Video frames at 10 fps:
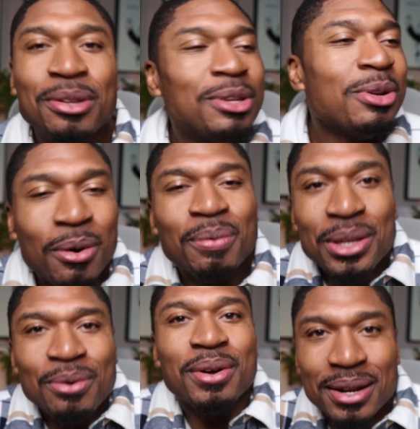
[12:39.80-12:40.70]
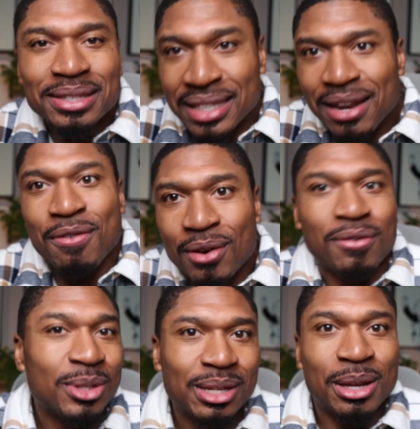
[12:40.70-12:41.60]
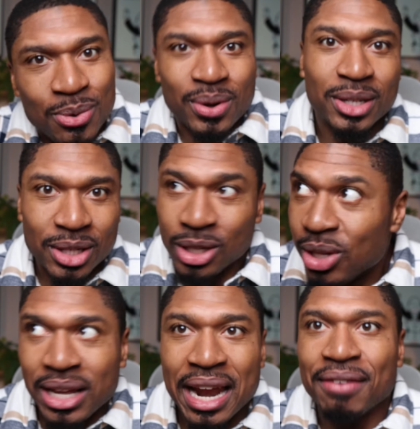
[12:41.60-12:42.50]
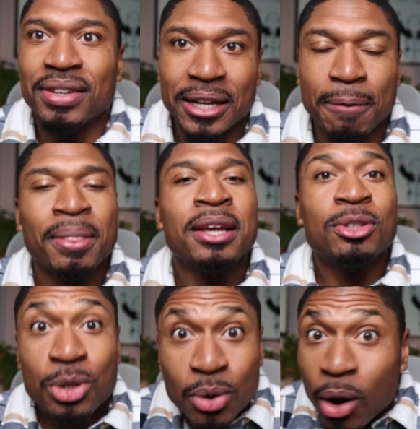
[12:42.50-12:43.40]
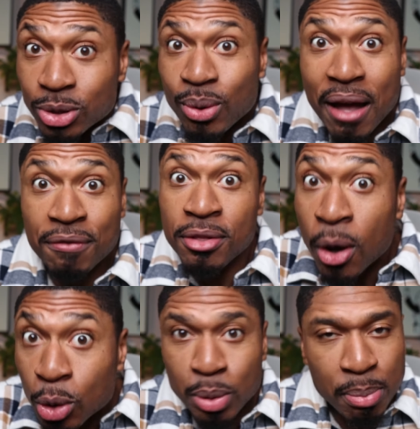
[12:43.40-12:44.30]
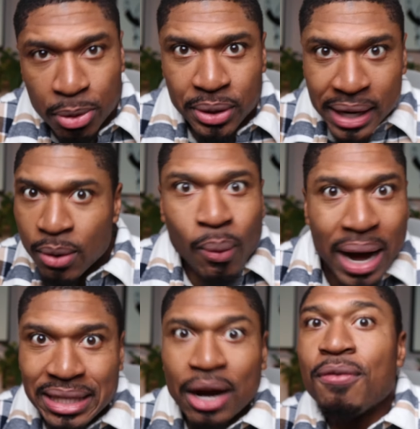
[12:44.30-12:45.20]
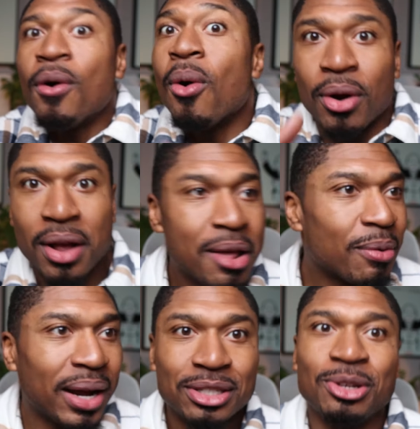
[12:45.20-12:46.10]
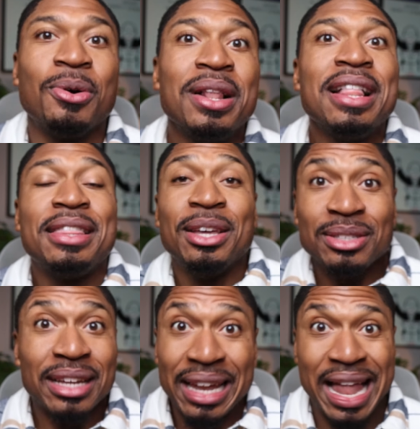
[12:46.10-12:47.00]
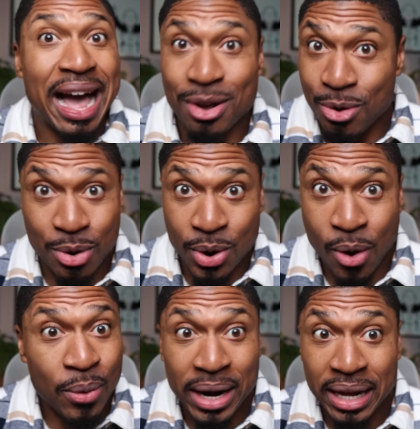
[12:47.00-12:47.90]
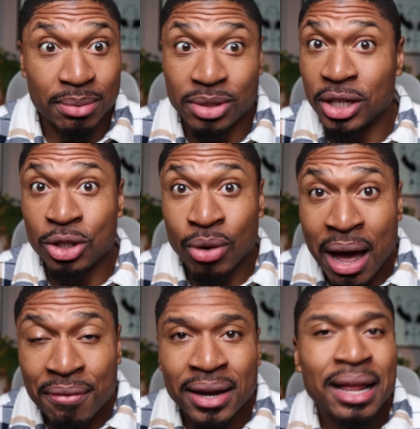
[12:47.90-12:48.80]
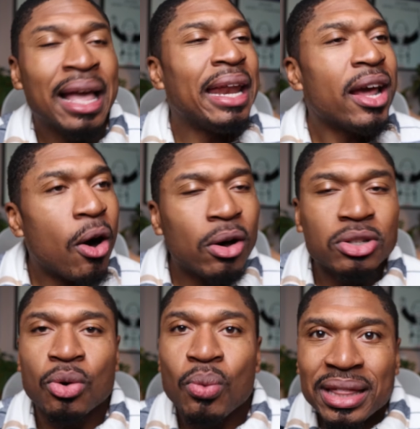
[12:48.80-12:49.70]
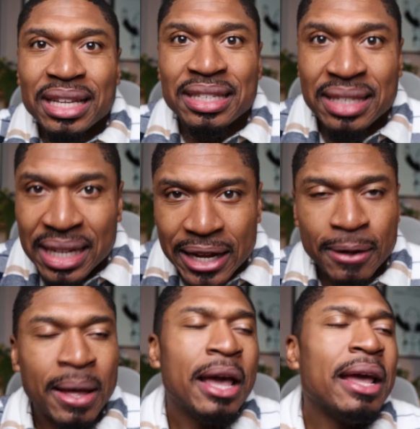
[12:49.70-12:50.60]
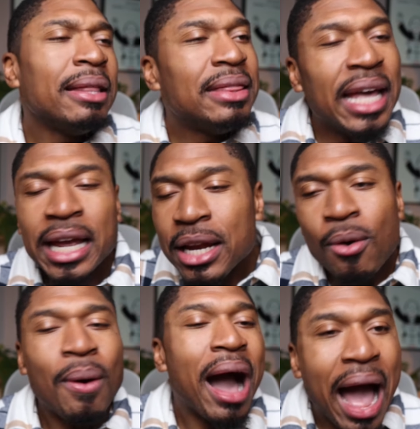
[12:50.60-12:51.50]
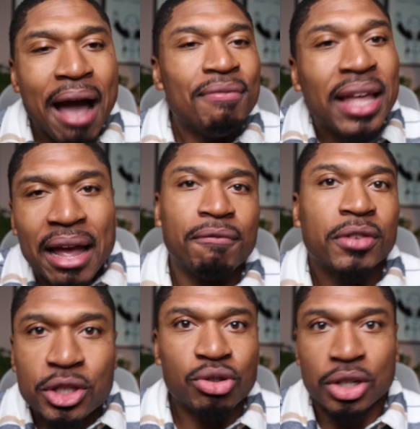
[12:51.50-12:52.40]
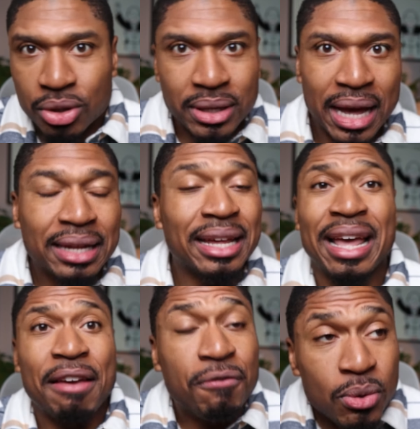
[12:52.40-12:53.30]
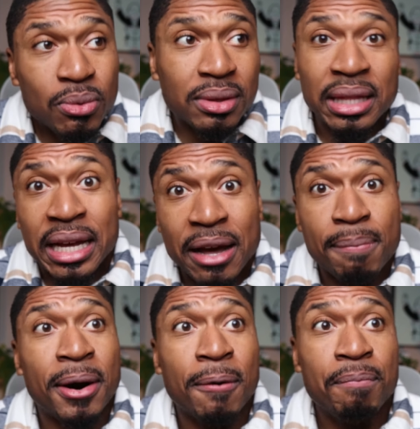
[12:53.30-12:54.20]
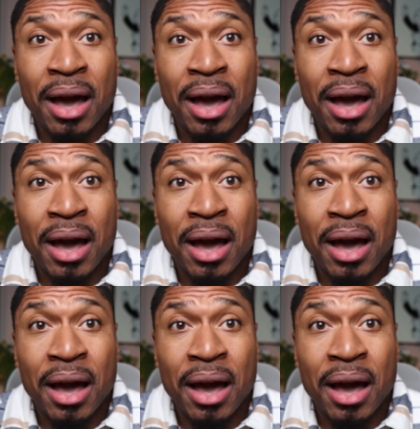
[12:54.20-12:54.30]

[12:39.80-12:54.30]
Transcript: you, you know, when you are in the city for the first time, you want to look at everything. So you also have those people you need to watch out for, right? So there's a lot going on when it comes to the driving, and then also with the city they don't have the infrastructure yet. Like, if you think about